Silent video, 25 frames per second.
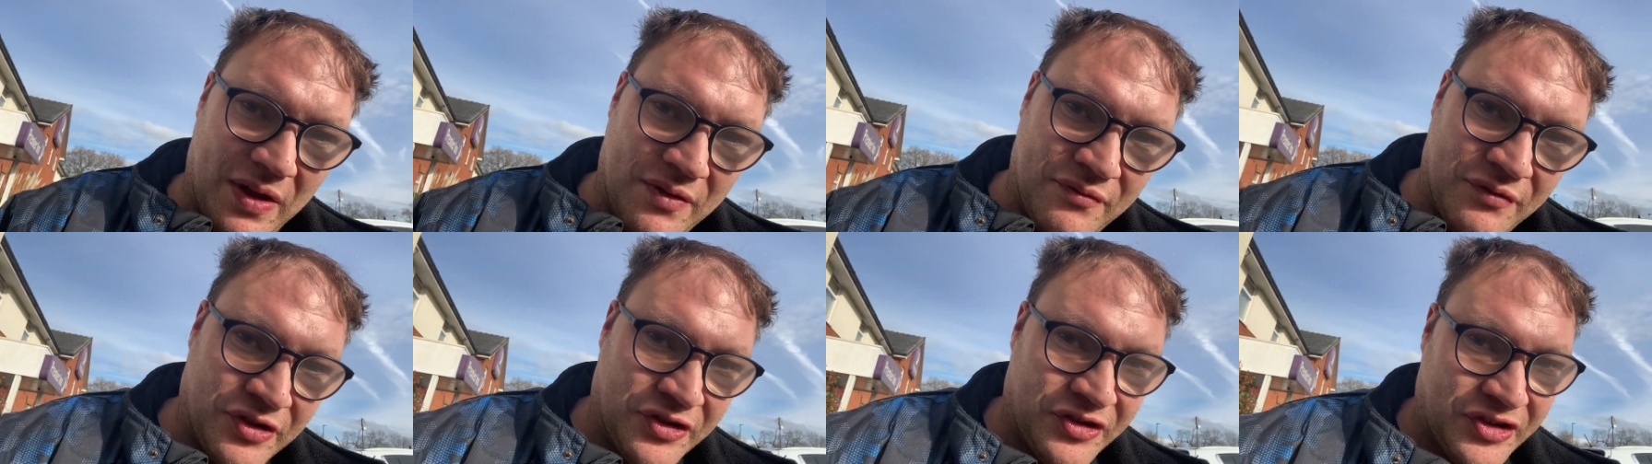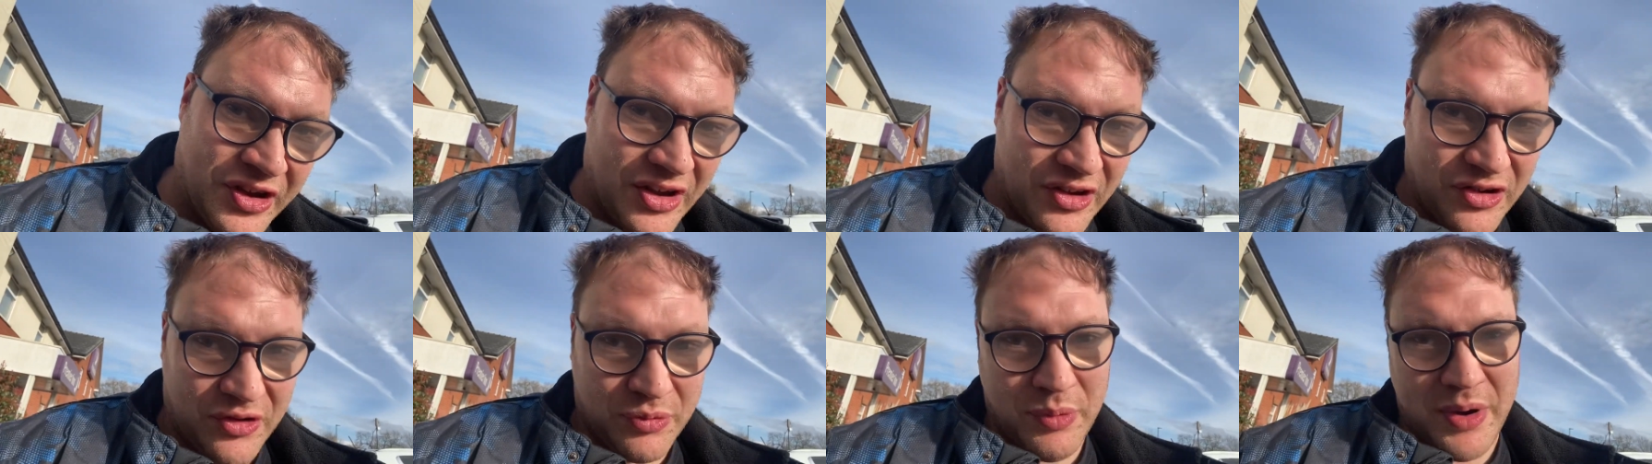for
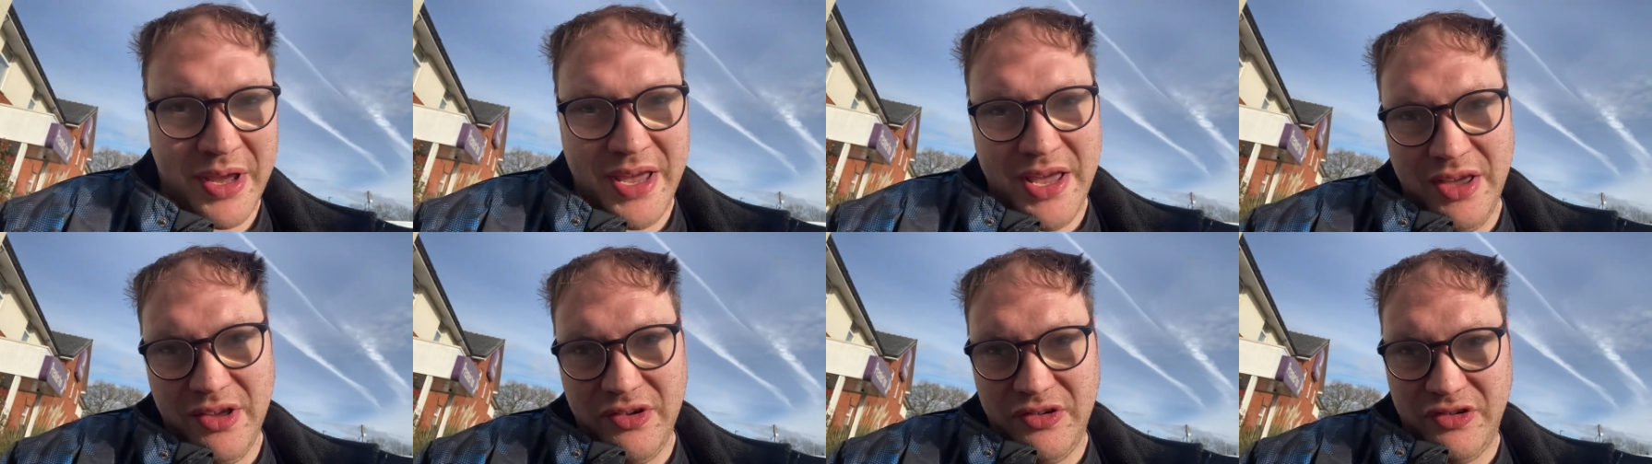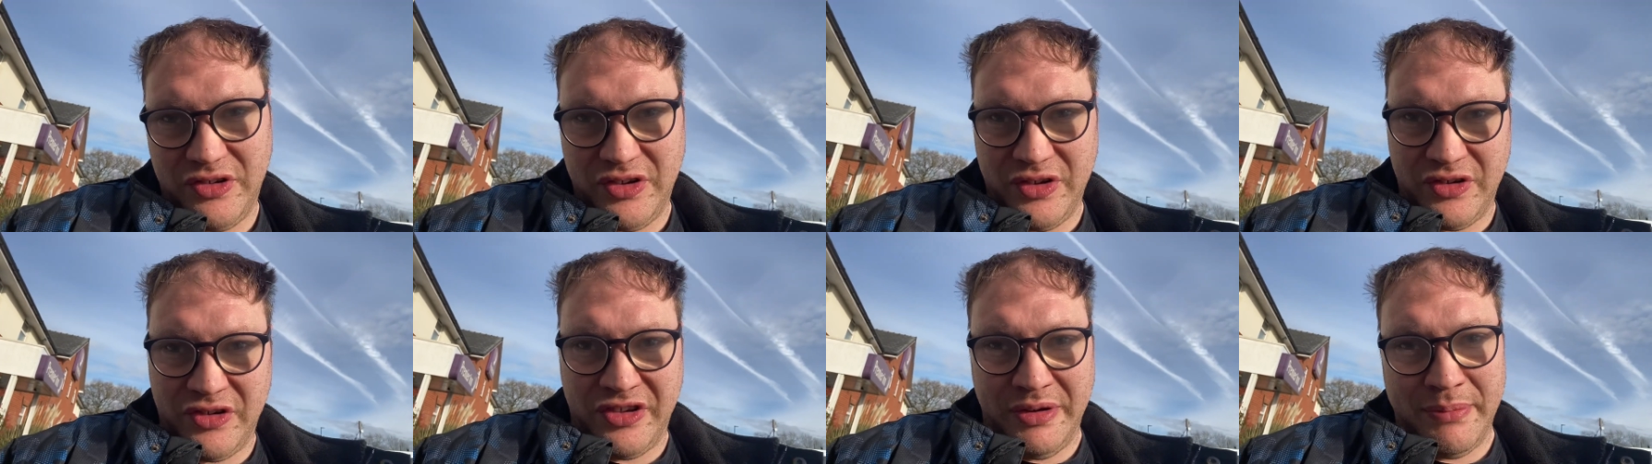six
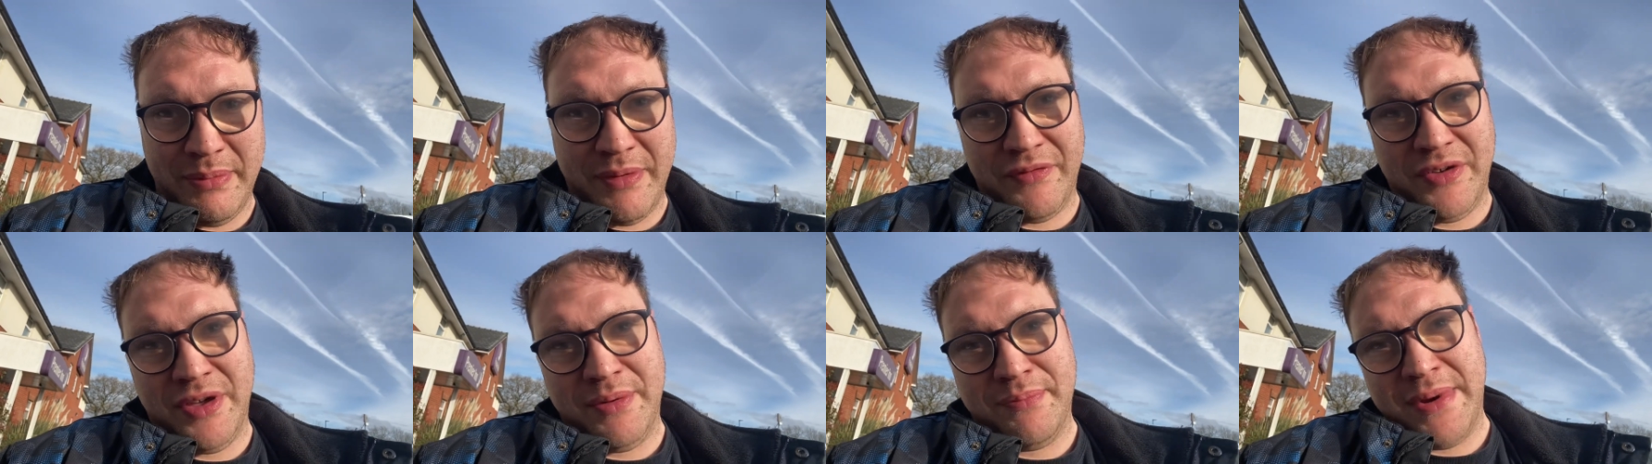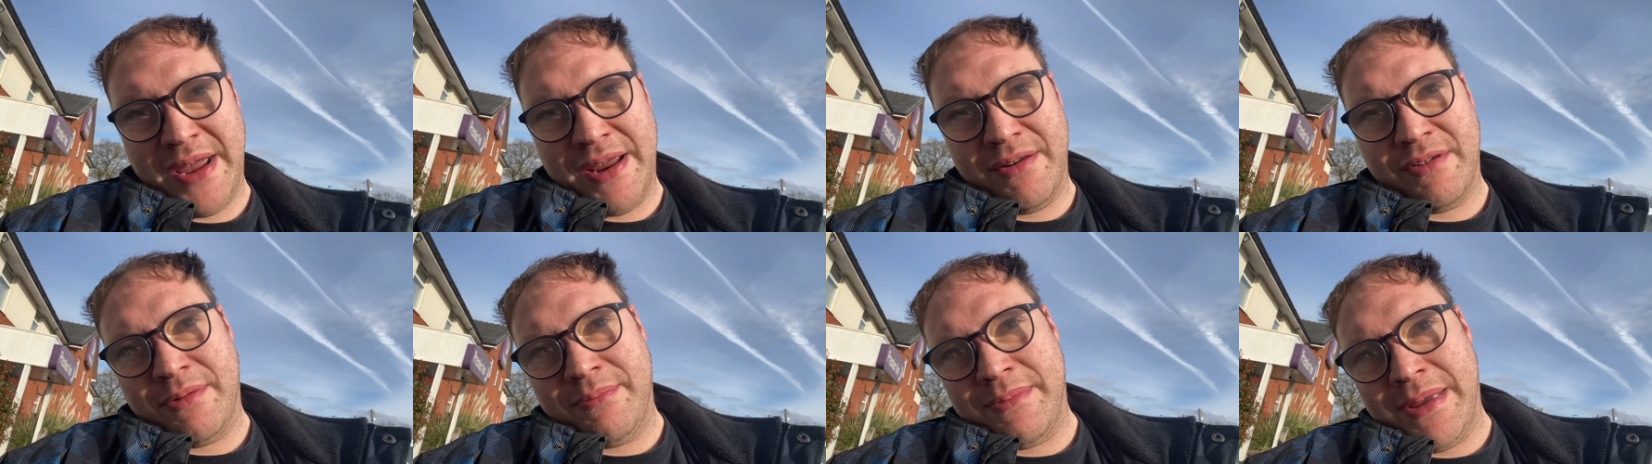weeks. As some of you
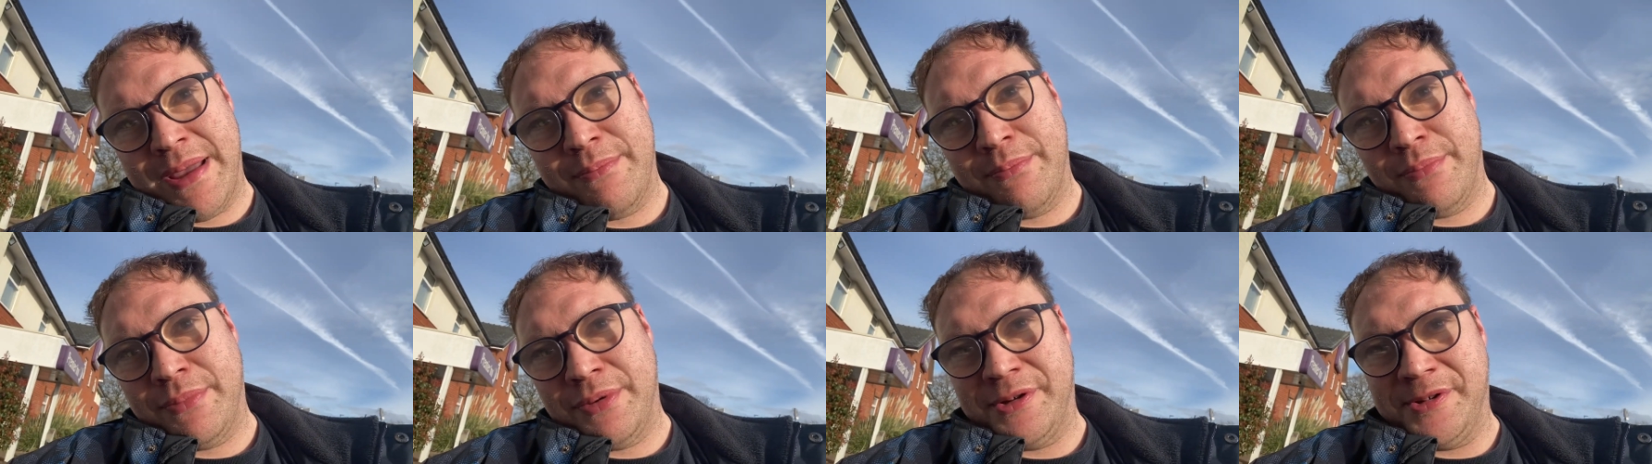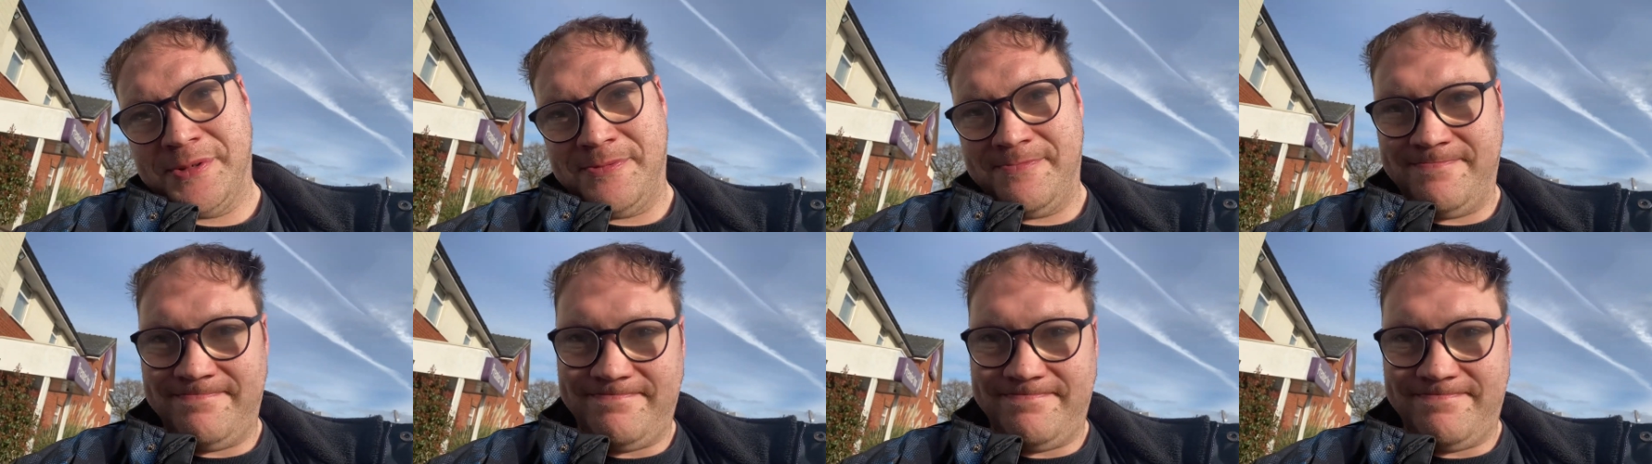may remember